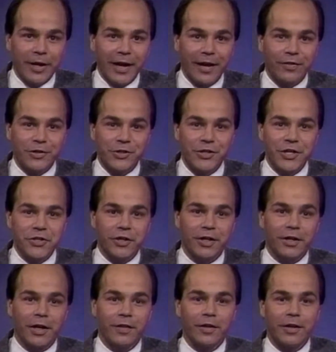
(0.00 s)
they began the
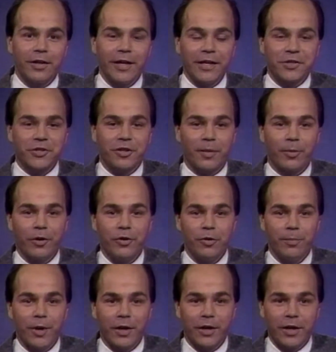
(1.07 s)
season in the late summer
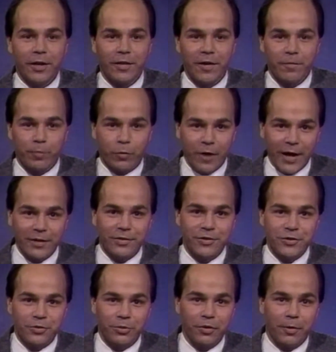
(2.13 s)
humidity. They've
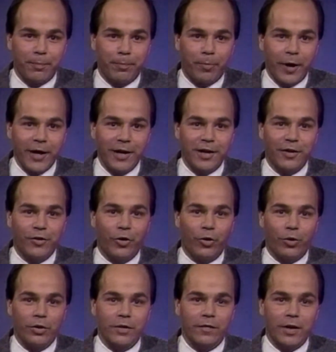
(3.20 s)
practiced through the biting
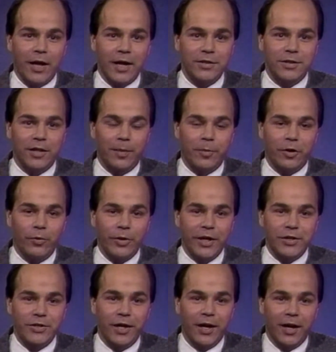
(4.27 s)
cold of the last couple of
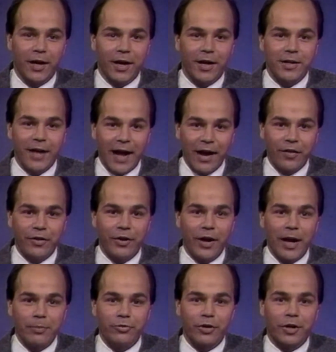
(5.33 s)
weeks. And now the
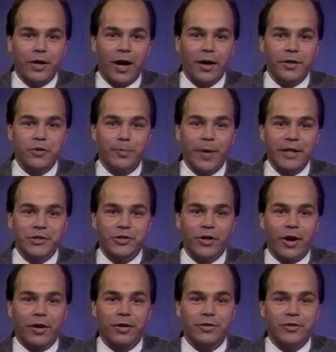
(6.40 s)
New Hampshire College men's
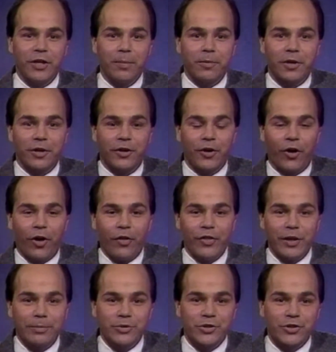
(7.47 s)
soccer team can
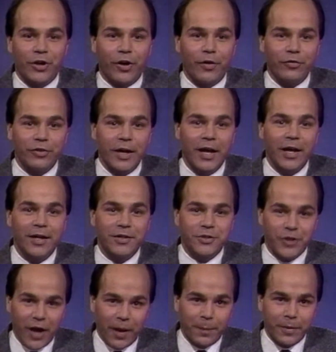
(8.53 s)
call themselves
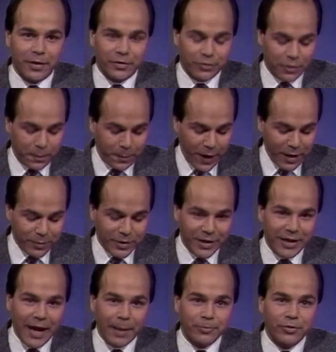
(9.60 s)
champions. The
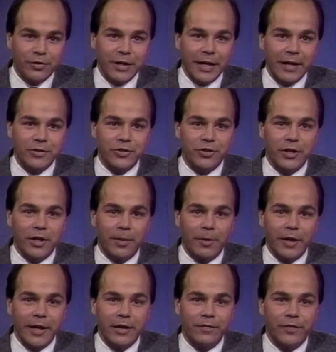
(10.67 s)
Penmen captured the
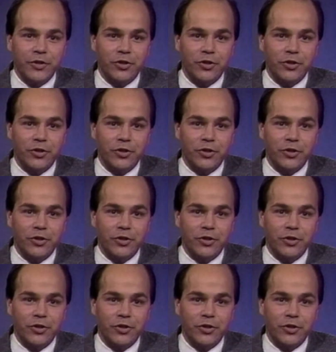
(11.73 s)
NCAA